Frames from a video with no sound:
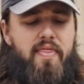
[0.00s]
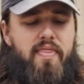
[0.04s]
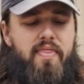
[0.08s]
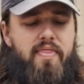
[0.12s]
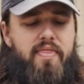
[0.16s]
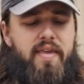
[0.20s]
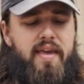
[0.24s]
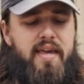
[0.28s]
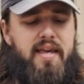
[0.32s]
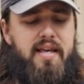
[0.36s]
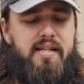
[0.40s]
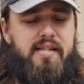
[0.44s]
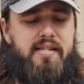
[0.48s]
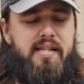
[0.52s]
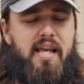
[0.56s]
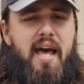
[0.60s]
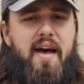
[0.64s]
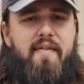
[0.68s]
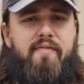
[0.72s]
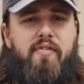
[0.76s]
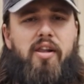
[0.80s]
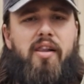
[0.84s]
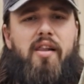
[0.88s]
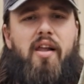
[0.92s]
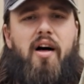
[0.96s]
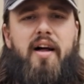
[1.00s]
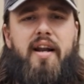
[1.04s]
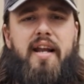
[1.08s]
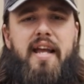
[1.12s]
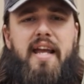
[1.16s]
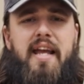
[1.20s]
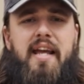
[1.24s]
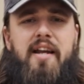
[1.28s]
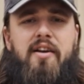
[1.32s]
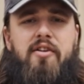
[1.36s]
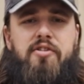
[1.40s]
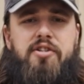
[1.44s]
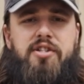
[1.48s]
these have a lot of
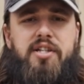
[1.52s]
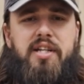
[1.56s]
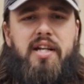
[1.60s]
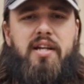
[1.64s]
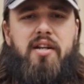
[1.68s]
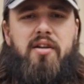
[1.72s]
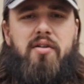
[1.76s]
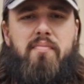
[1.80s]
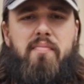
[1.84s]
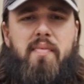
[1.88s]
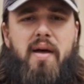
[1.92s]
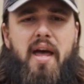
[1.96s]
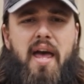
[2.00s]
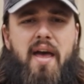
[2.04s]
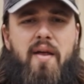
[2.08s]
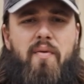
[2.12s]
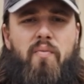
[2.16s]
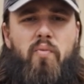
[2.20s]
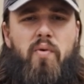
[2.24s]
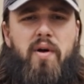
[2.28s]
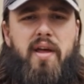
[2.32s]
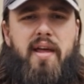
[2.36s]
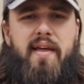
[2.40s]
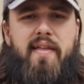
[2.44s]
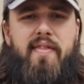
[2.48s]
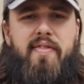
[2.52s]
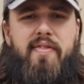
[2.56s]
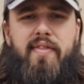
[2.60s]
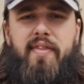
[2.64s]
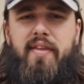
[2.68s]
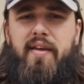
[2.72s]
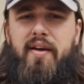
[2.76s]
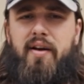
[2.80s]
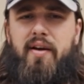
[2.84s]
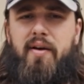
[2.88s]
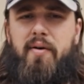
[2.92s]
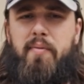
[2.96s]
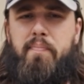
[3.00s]
energy in them, and when
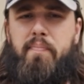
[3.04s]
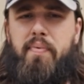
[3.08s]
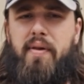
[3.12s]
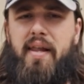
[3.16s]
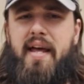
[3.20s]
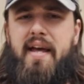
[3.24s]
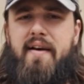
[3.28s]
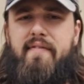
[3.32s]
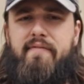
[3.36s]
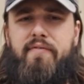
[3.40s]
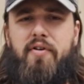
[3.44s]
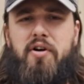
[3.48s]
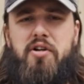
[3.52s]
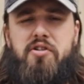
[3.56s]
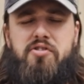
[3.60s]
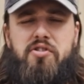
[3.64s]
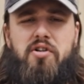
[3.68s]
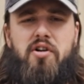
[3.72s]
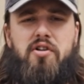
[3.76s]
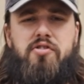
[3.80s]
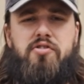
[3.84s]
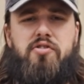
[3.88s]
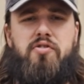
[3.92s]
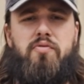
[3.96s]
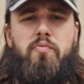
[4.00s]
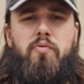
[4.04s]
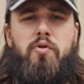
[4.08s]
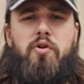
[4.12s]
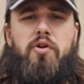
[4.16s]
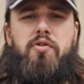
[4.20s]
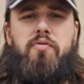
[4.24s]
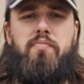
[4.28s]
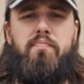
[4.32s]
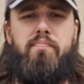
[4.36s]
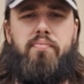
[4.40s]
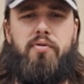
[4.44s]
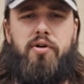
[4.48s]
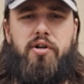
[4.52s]
the plant first starts to
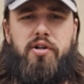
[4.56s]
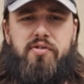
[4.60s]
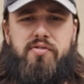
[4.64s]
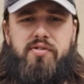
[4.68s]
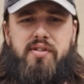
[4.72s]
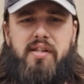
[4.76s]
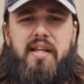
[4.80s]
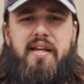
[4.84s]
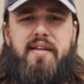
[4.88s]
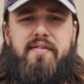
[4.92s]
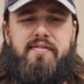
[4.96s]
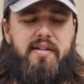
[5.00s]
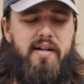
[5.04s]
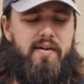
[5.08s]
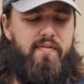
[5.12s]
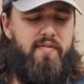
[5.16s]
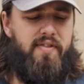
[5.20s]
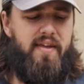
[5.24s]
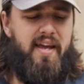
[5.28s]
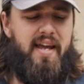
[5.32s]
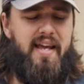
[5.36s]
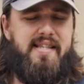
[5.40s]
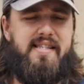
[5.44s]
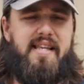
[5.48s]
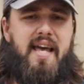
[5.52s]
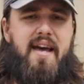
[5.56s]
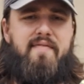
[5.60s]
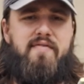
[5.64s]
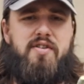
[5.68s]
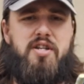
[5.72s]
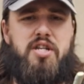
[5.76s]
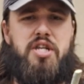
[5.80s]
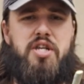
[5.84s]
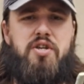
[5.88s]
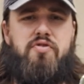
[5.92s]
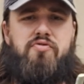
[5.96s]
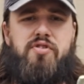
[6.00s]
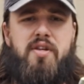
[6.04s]
root and produce leaves and everything, it's having to
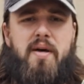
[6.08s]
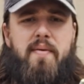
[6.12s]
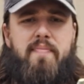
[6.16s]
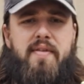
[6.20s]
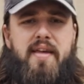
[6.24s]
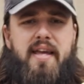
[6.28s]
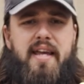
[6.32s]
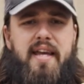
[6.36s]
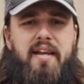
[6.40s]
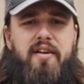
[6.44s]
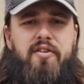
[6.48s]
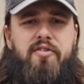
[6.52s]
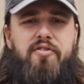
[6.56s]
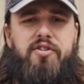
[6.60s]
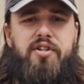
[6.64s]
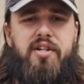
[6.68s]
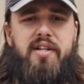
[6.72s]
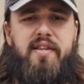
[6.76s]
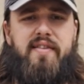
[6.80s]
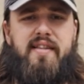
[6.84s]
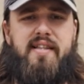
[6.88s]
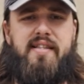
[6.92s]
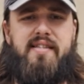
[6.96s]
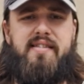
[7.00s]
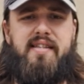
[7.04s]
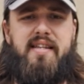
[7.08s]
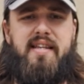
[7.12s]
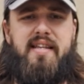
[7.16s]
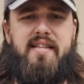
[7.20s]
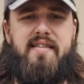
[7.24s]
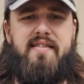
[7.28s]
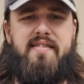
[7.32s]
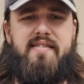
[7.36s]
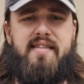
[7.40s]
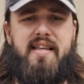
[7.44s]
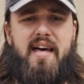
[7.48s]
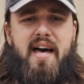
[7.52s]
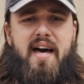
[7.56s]
use up the energy that's
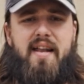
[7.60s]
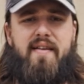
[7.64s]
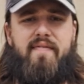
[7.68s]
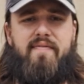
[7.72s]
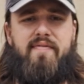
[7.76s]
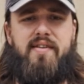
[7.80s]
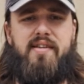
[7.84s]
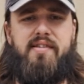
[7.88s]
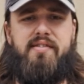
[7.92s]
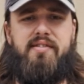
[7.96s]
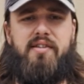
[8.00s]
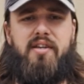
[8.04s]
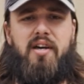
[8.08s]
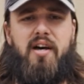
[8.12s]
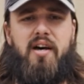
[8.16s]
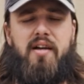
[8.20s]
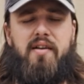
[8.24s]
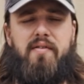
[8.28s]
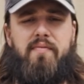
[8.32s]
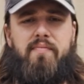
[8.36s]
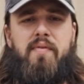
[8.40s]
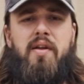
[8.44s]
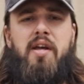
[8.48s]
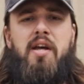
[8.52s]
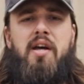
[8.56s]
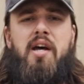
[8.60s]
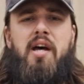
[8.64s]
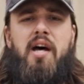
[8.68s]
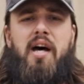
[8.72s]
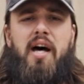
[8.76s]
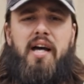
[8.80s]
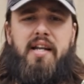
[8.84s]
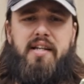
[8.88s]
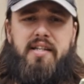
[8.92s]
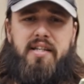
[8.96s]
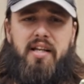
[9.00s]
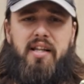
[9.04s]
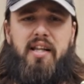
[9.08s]
inside of this cutting
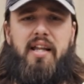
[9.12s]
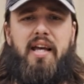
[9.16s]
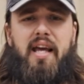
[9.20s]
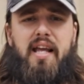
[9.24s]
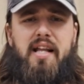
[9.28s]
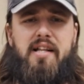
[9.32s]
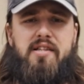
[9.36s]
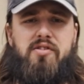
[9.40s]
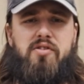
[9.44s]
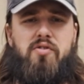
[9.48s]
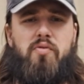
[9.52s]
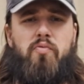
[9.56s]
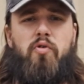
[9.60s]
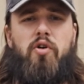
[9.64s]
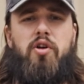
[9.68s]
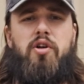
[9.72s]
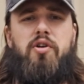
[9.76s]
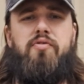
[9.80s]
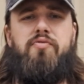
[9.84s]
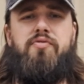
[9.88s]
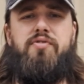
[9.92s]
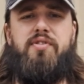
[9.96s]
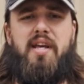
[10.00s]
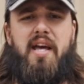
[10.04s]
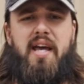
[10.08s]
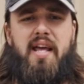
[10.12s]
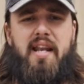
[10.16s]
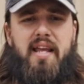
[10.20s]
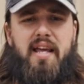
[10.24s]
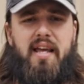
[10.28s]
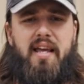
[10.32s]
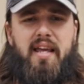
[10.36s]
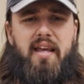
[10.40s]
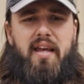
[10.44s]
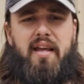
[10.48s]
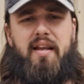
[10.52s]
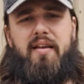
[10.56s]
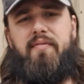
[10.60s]
until it gets the roots, and
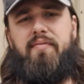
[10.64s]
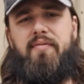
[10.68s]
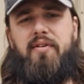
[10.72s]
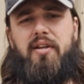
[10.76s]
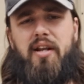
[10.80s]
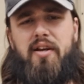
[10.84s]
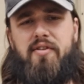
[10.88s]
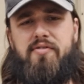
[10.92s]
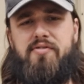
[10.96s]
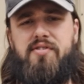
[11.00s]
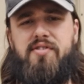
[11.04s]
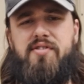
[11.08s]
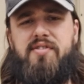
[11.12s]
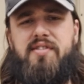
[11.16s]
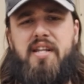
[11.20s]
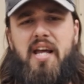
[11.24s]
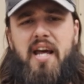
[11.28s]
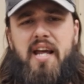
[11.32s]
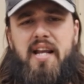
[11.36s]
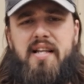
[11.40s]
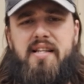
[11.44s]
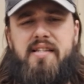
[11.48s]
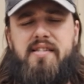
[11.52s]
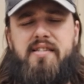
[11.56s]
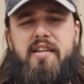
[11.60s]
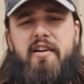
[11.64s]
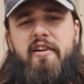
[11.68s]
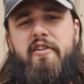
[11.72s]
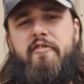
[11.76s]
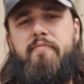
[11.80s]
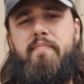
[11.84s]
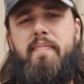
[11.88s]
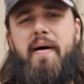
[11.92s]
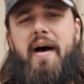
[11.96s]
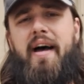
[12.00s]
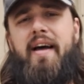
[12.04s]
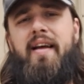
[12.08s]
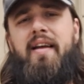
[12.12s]
it can, you know, sustain itself
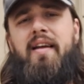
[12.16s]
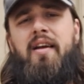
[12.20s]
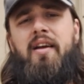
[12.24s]
by